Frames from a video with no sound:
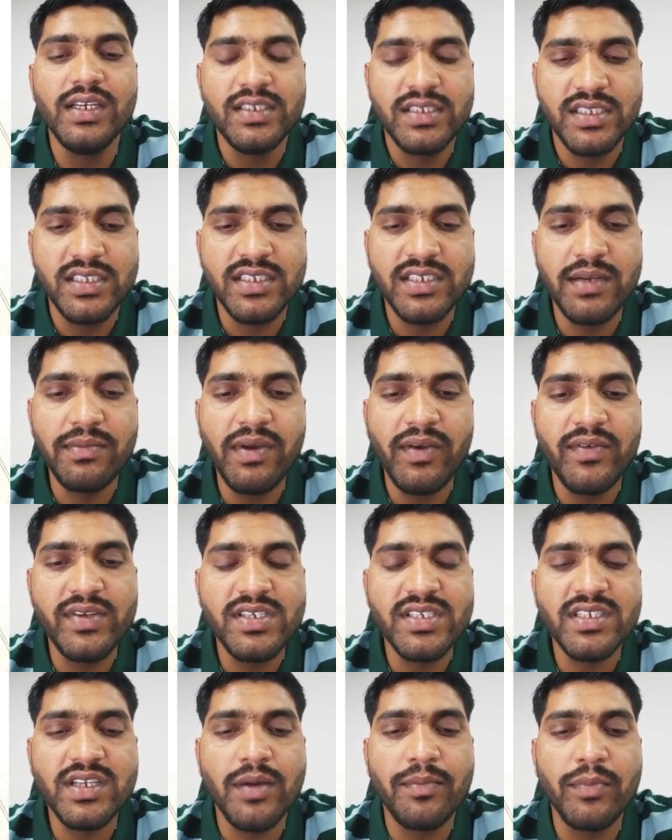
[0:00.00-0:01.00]
system,
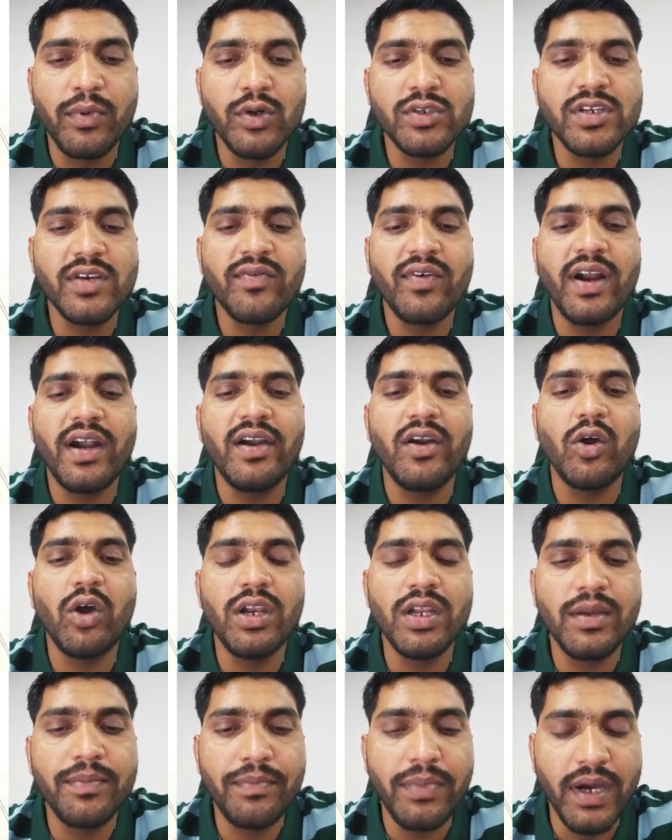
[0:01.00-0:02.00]
which is composed of
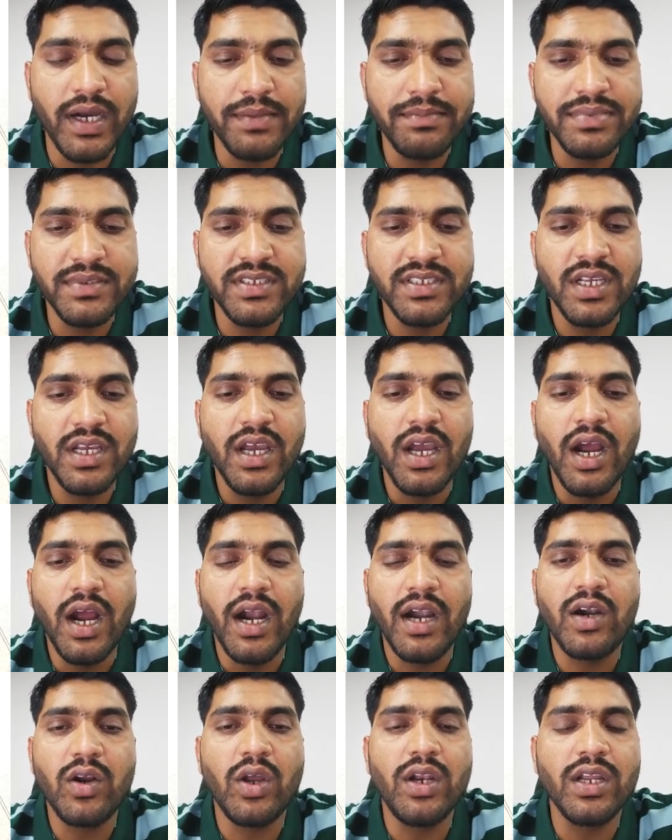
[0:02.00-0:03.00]
hydraulic pumps,
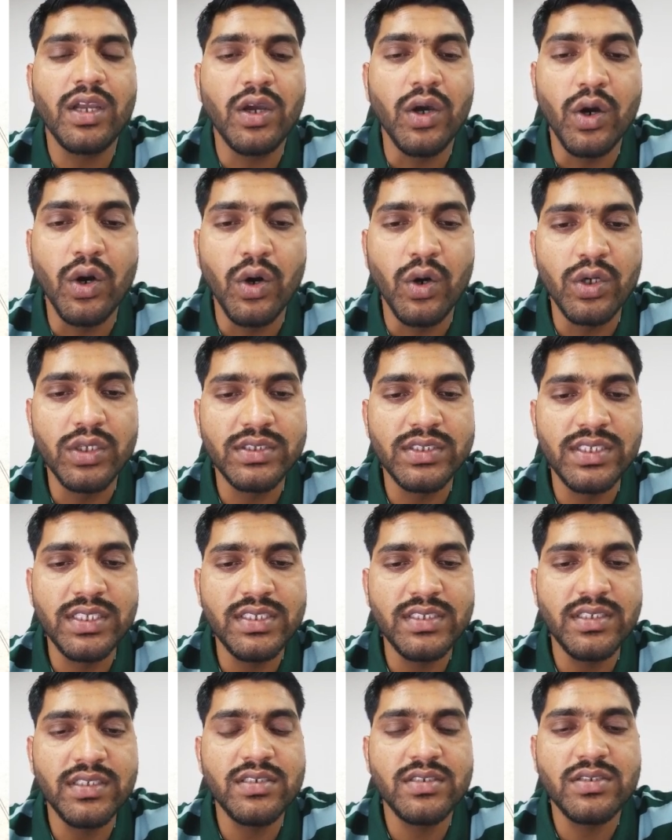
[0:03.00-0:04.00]
hydraulic
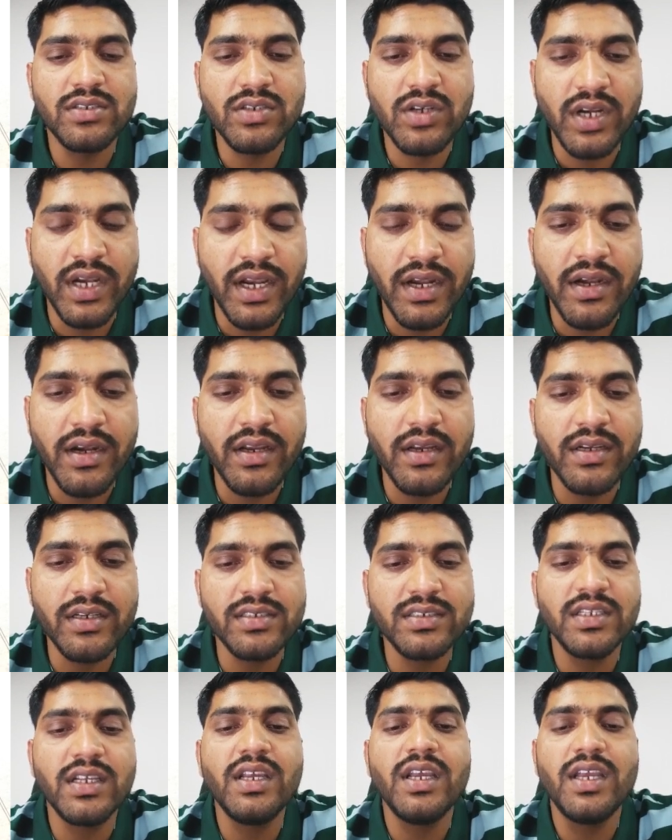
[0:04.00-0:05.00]
hoses,
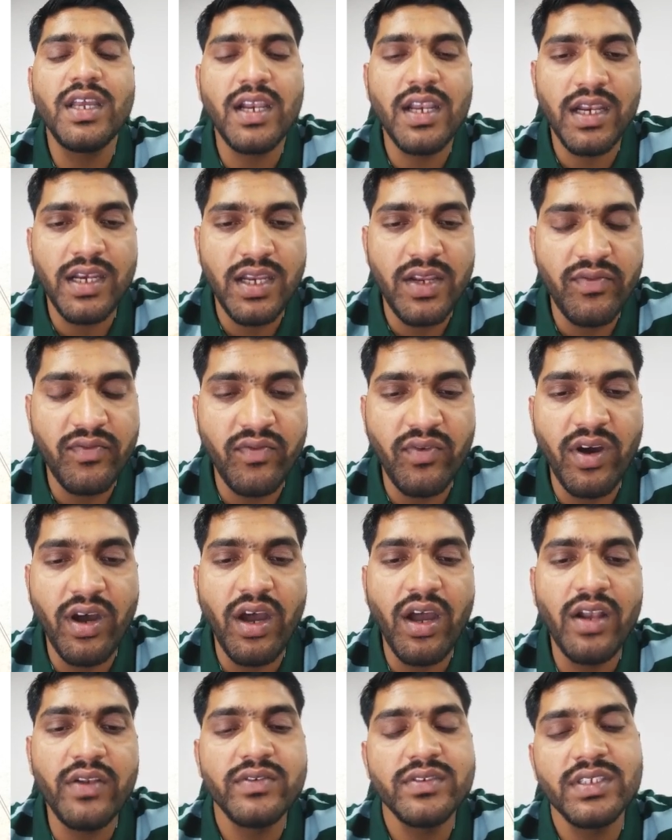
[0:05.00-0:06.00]
strainers, relief
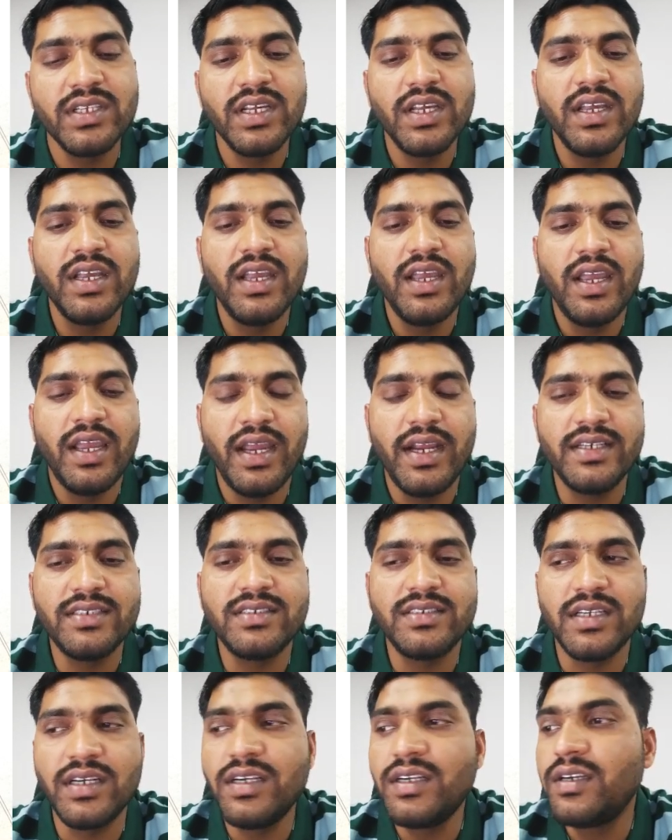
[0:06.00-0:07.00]
valves,
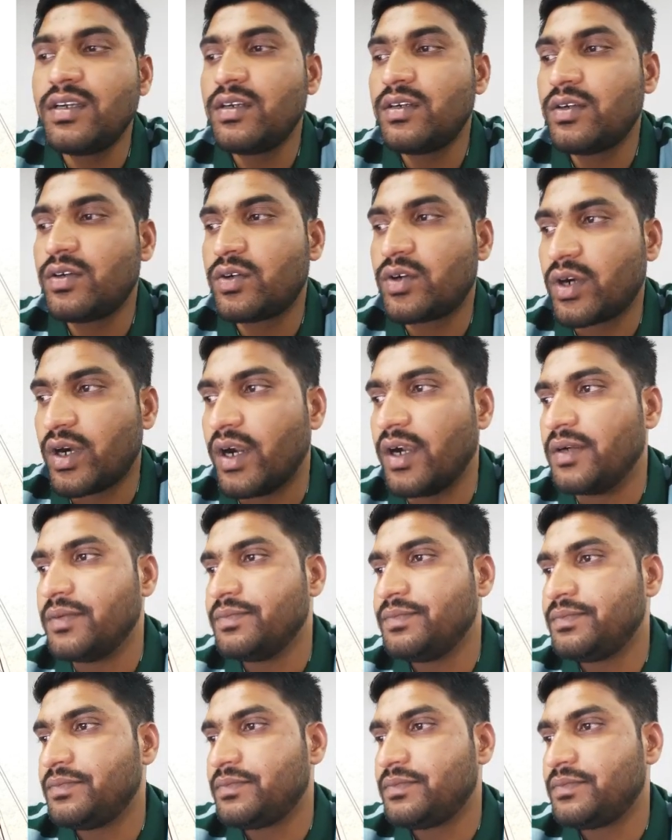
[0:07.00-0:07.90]
etc.